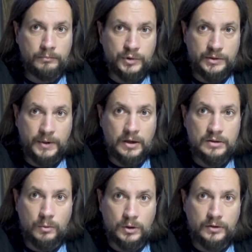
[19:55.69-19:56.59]
Just
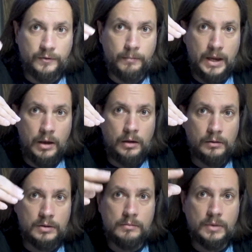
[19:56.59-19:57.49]
because it works for me
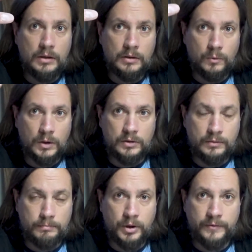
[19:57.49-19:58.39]
doesn't mean it works
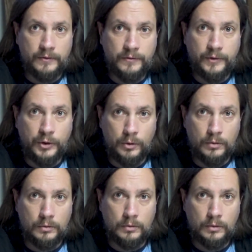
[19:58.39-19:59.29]
perfect for you.